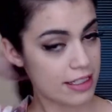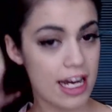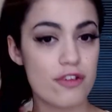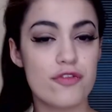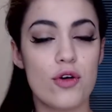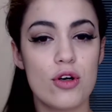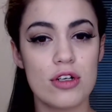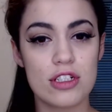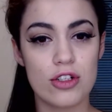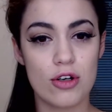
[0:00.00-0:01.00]
Now
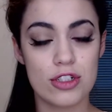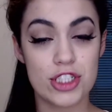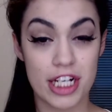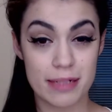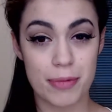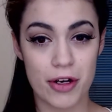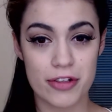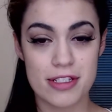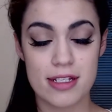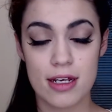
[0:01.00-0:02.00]
for your
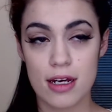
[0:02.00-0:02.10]
cheekbones,